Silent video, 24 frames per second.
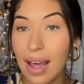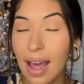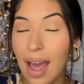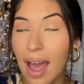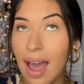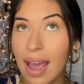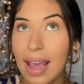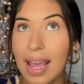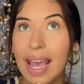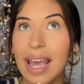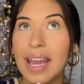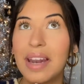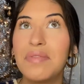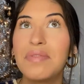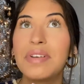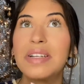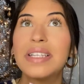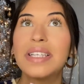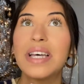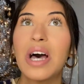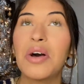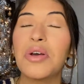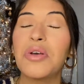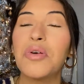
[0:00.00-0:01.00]
can't even
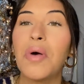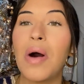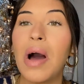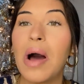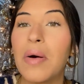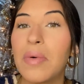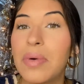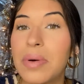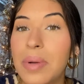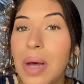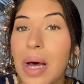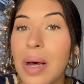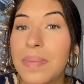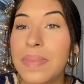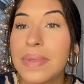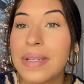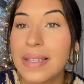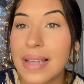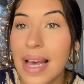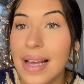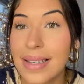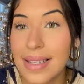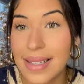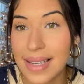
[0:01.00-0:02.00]
tell you how
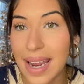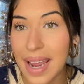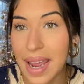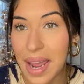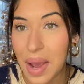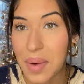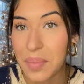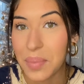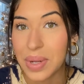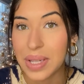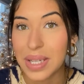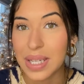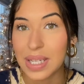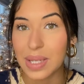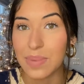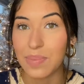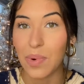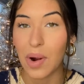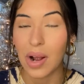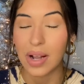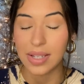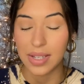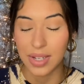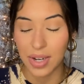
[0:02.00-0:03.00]
obsessed I am with this
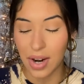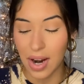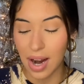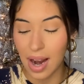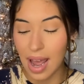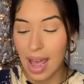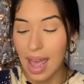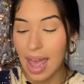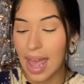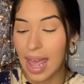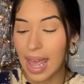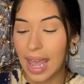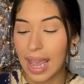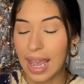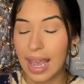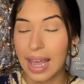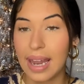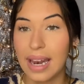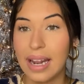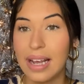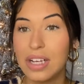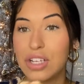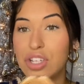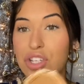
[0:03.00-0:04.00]
bronzer.
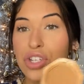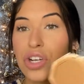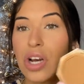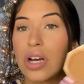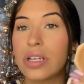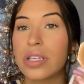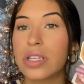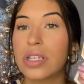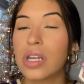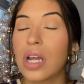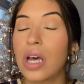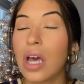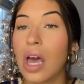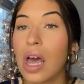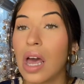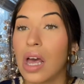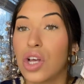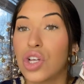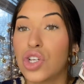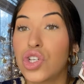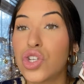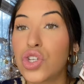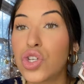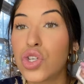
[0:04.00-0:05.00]
It is just
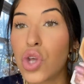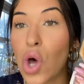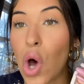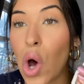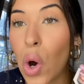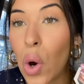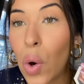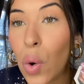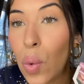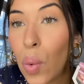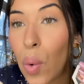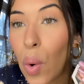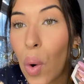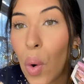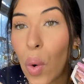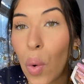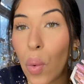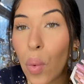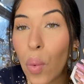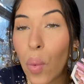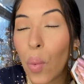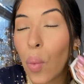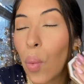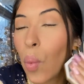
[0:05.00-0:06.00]
so
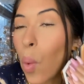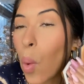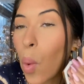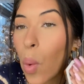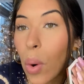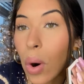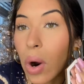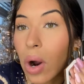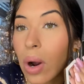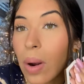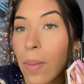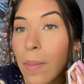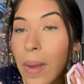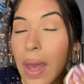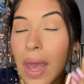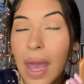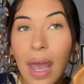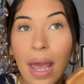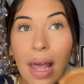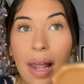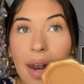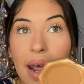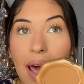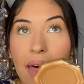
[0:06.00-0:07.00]
warm,
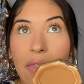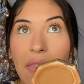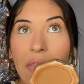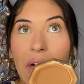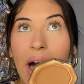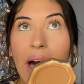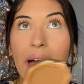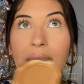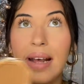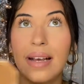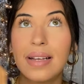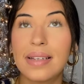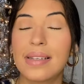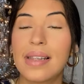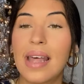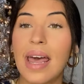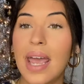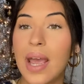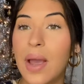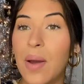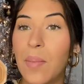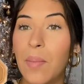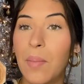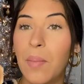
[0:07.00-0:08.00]
and that is
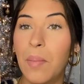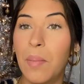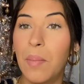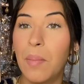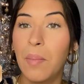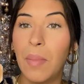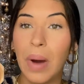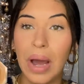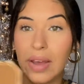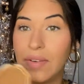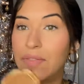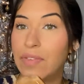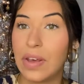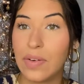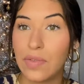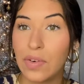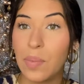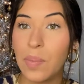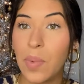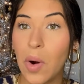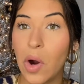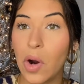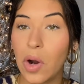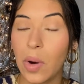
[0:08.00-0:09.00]
like my
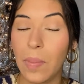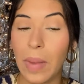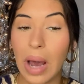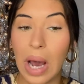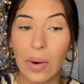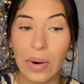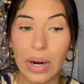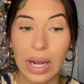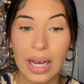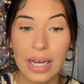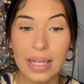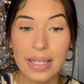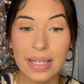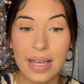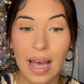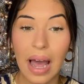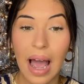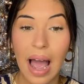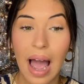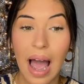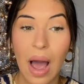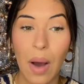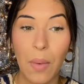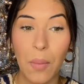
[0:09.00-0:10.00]
favorite part about it.
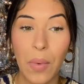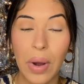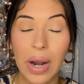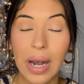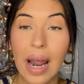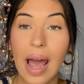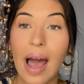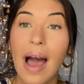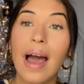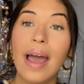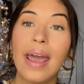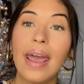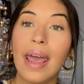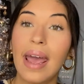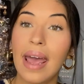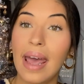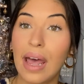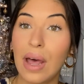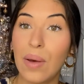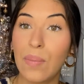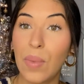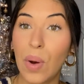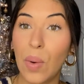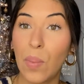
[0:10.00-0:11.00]
When I
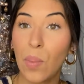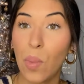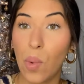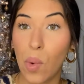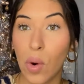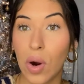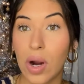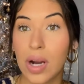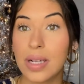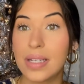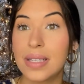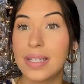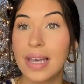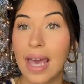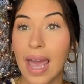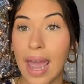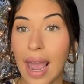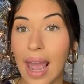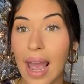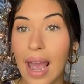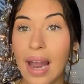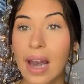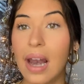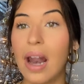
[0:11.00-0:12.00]
am more
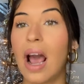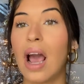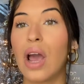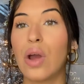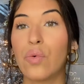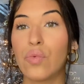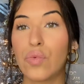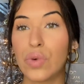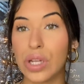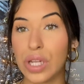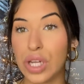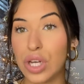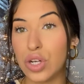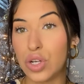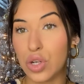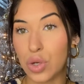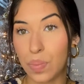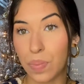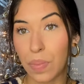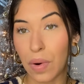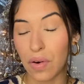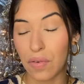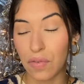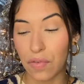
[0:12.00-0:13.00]
tan, I really do
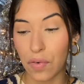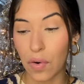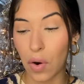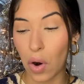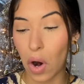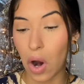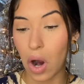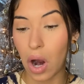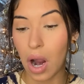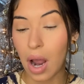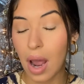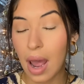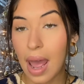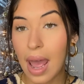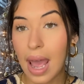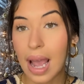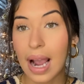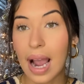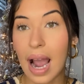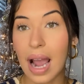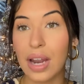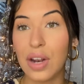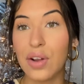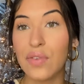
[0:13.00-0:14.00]
prefer
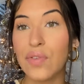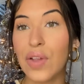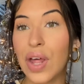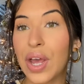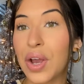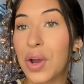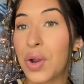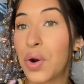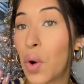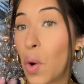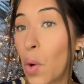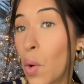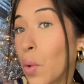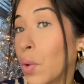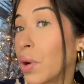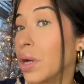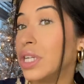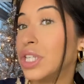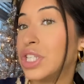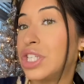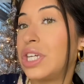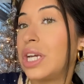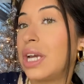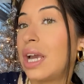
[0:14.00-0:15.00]
kind of like an
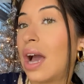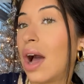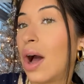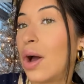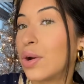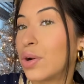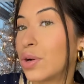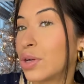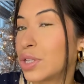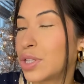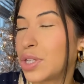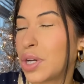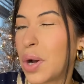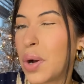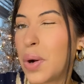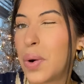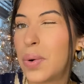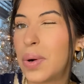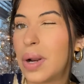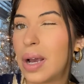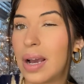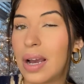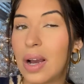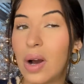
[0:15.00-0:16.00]
orangey
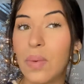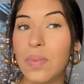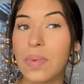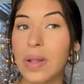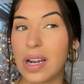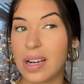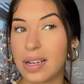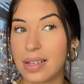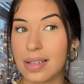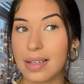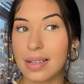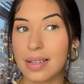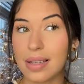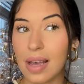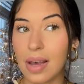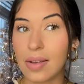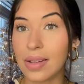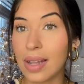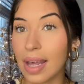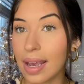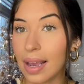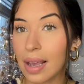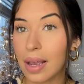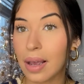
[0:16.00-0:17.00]
undertone. I hope that doesn't
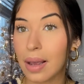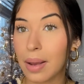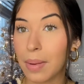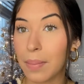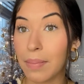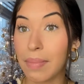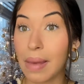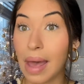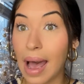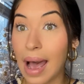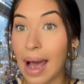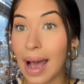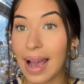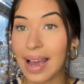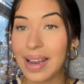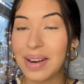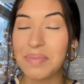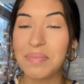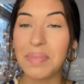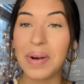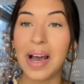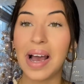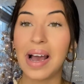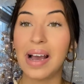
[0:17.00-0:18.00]
sound like
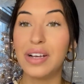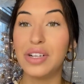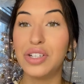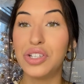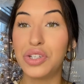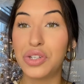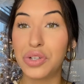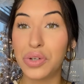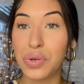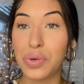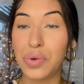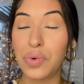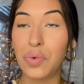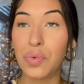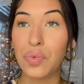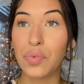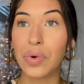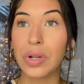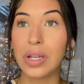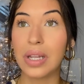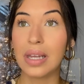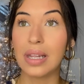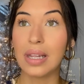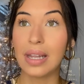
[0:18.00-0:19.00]
bad, but I do
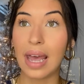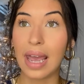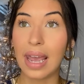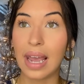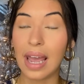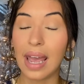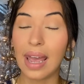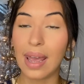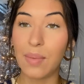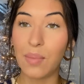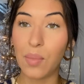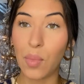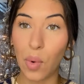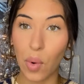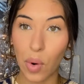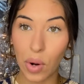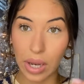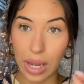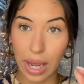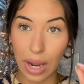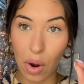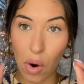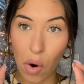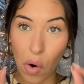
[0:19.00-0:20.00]
really like a more
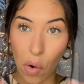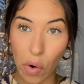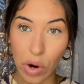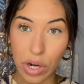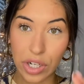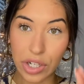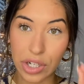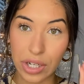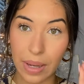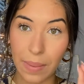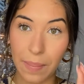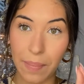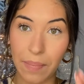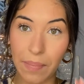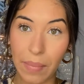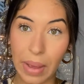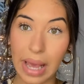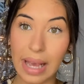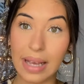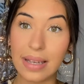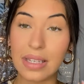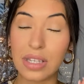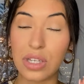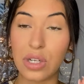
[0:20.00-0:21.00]
like orangey
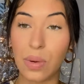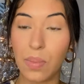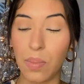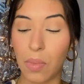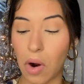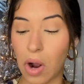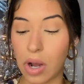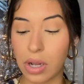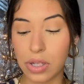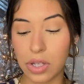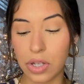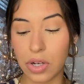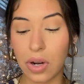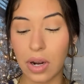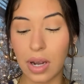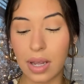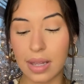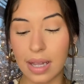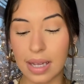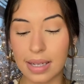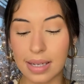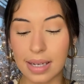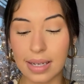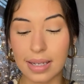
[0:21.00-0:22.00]
based bronzer,
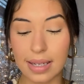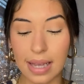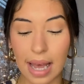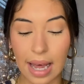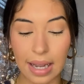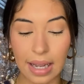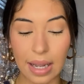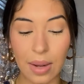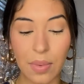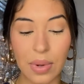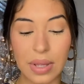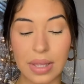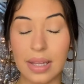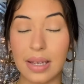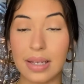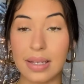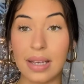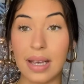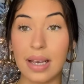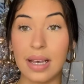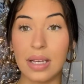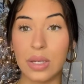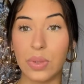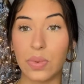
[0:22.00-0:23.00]
and that's exactly what this
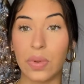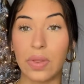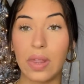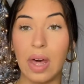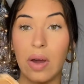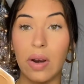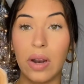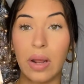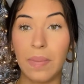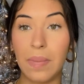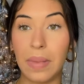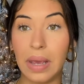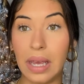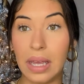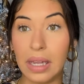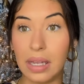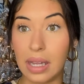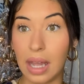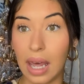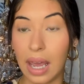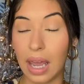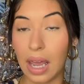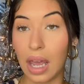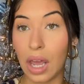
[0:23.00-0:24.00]
is without it being
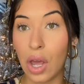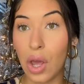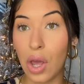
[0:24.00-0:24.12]
like